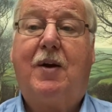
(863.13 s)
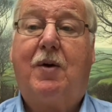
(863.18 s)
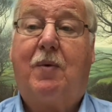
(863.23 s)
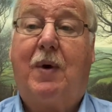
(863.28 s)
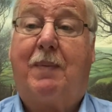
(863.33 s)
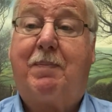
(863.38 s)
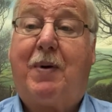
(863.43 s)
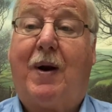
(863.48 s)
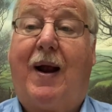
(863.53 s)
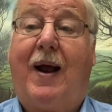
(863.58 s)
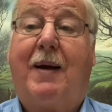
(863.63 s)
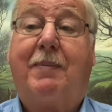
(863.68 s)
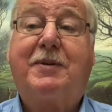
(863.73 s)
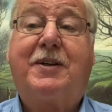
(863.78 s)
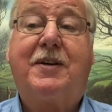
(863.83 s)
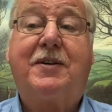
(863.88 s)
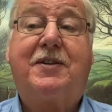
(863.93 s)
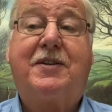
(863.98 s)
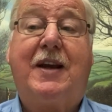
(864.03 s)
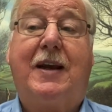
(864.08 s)
Well,
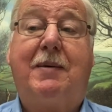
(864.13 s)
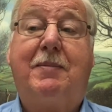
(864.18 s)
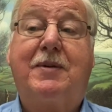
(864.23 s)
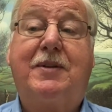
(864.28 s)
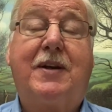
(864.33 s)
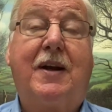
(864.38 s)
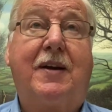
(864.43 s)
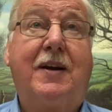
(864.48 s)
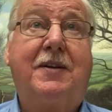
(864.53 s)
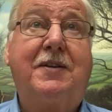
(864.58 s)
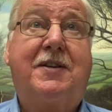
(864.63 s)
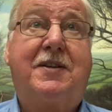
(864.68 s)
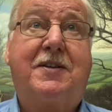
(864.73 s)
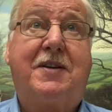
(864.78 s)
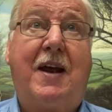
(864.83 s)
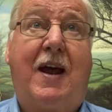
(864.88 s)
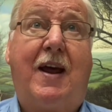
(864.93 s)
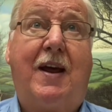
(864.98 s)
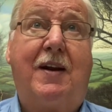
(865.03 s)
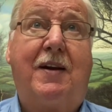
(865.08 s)
perhaps it seems that
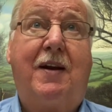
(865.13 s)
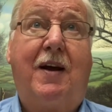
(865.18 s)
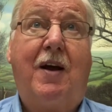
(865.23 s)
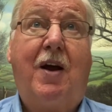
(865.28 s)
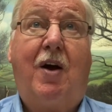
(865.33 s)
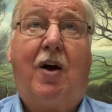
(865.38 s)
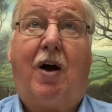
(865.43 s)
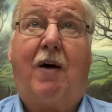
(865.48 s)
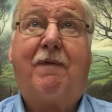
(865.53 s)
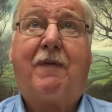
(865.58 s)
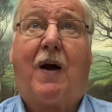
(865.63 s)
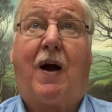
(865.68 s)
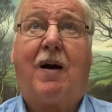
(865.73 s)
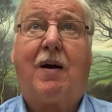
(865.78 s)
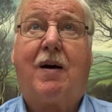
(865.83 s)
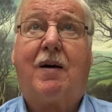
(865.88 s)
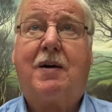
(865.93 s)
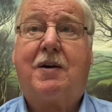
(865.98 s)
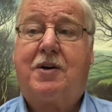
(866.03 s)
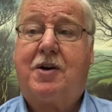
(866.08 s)
instead of
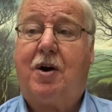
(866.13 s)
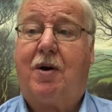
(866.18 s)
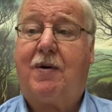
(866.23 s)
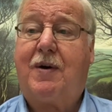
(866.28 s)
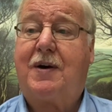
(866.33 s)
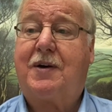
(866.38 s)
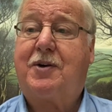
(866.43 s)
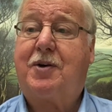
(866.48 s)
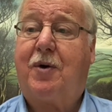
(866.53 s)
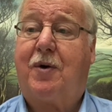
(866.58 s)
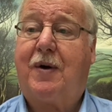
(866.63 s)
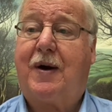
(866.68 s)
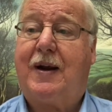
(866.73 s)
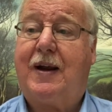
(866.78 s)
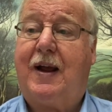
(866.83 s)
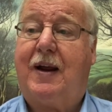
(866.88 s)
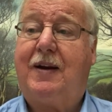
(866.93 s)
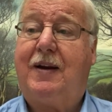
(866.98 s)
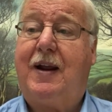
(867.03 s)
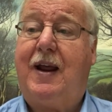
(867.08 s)
our
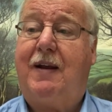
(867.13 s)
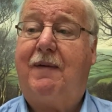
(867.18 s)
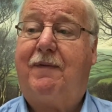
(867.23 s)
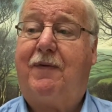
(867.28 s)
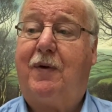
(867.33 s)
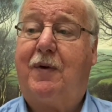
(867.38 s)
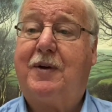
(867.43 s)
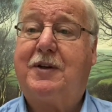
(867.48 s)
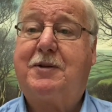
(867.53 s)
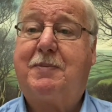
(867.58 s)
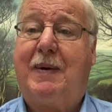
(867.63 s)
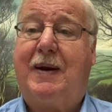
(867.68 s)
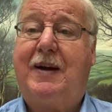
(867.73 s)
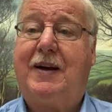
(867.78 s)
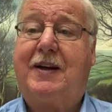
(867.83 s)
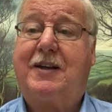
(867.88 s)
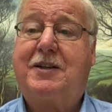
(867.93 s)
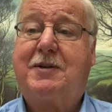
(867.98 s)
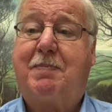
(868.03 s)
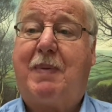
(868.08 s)
territory and influence being
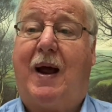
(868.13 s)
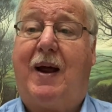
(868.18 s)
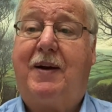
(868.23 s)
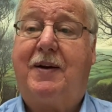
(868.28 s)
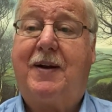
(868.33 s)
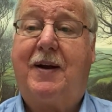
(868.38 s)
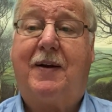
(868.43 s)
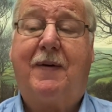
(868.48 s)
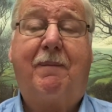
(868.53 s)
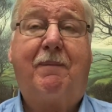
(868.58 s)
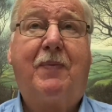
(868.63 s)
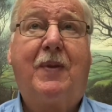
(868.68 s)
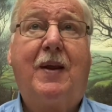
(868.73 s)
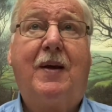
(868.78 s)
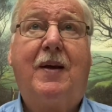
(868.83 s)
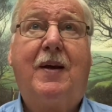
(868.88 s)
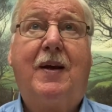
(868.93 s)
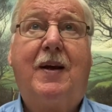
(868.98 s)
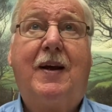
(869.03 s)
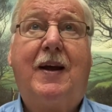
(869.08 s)
expanded,
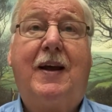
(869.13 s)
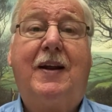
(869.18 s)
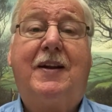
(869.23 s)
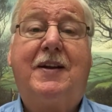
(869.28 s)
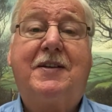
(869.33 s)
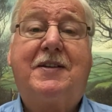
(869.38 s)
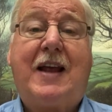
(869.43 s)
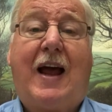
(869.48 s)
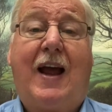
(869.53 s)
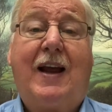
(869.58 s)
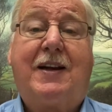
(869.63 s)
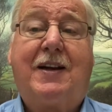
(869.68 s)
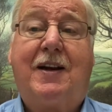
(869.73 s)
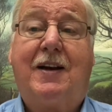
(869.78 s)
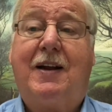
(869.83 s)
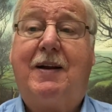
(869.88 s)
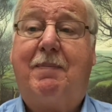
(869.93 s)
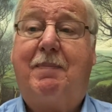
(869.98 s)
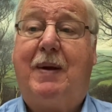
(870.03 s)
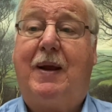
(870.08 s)
it is
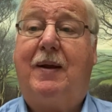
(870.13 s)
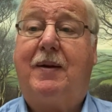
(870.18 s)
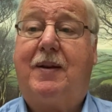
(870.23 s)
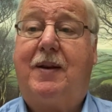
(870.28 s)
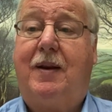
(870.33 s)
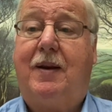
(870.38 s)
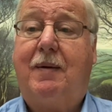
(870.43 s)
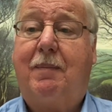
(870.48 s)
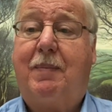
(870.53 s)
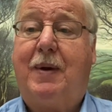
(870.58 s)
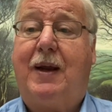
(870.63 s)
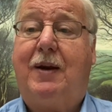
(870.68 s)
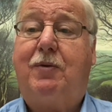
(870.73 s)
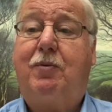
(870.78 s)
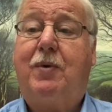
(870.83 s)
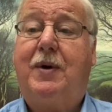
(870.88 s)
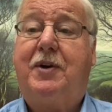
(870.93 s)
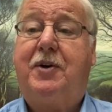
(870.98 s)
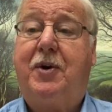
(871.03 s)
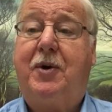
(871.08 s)
actually be, being
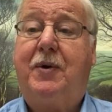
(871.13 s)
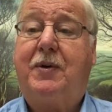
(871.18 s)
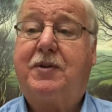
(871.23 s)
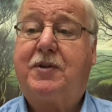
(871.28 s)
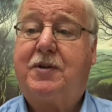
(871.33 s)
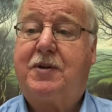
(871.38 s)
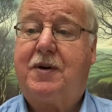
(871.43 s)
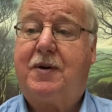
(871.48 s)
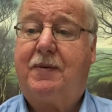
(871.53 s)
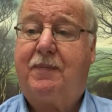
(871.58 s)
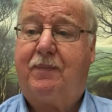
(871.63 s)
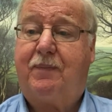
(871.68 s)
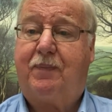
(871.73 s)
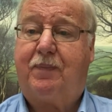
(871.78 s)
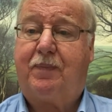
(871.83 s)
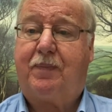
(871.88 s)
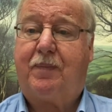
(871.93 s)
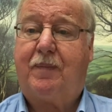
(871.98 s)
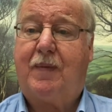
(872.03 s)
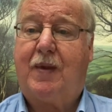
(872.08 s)
reduced.
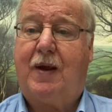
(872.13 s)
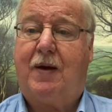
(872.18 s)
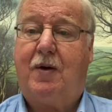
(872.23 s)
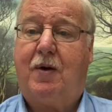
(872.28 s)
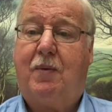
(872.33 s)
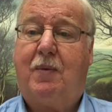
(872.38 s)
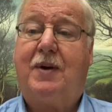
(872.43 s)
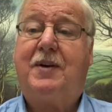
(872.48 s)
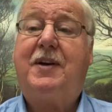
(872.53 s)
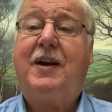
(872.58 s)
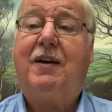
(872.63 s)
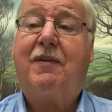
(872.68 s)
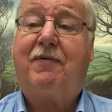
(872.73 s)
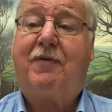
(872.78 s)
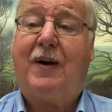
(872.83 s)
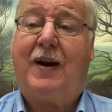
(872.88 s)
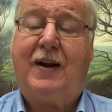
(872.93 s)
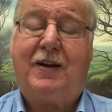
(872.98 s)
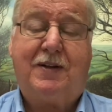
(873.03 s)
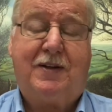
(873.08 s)
Well, dear
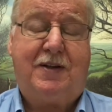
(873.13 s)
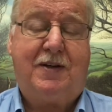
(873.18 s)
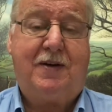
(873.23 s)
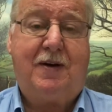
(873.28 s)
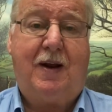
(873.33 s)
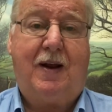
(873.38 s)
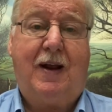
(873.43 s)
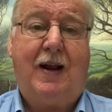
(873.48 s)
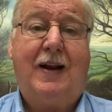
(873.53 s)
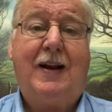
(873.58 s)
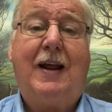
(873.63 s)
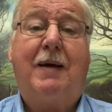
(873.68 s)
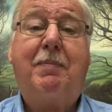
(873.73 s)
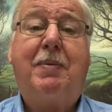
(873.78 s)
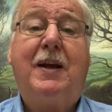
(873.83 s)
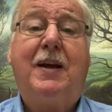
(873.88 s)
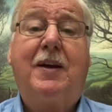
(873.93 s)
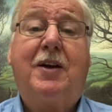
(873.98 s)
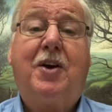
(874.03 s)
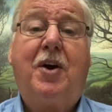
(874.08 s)
friends, let
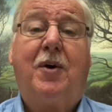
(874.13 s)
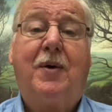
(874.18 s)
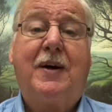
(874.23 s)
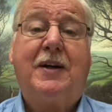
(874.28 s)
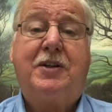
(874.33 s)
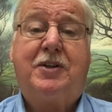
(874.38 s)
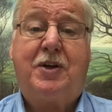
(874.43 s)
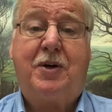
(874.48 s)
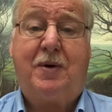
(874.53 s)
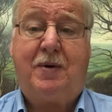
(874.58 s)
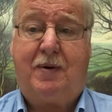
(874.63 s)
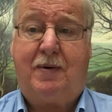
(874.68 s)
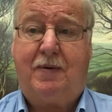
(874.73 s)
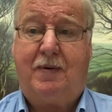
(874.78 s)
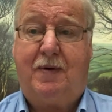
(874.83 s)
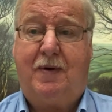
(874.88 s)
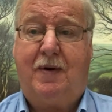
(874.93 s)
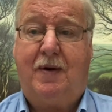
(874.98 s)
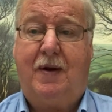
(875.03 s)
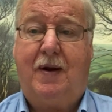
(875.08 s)
me encourage you.
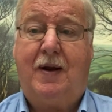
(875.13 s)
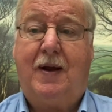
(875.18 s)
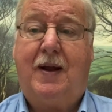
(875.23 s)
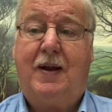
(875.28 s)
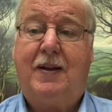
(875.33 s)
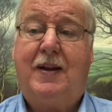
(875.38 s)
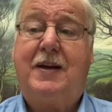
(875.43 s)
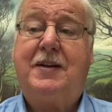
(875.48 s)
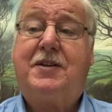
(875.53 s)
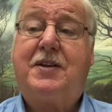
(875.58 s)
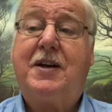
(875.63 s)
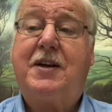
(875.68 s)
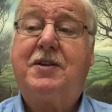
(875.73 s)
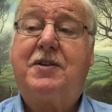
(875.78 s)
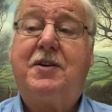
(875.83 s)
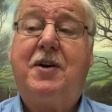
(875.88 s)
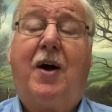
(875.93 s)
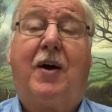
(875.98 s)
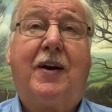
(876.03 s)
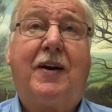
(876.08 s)
This
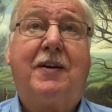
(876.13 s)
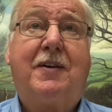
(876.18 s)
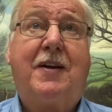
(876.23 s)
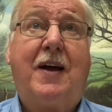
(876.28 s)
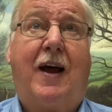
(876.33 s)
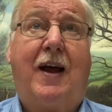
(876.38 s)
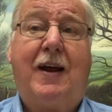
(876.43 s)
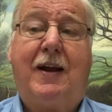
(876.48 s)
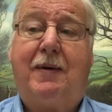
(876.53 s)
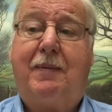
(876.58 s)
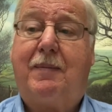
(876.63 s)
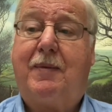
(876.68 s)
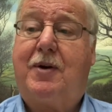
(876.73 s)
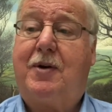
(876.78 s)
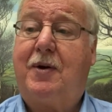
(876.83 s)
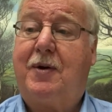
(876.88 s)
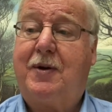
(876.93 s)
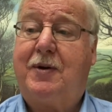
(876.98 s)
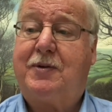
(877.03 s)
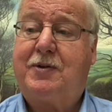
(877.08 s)
is not a time
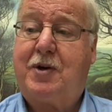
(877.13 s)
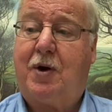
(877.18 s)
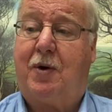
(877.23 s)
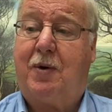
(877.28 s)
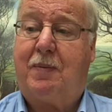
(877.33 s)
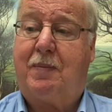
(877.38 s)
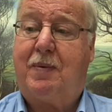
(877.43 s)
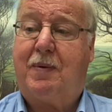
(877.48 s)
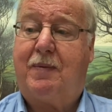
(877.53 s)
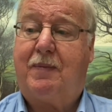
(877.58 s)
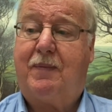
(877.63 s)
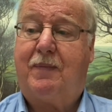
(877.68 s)
to lose hope.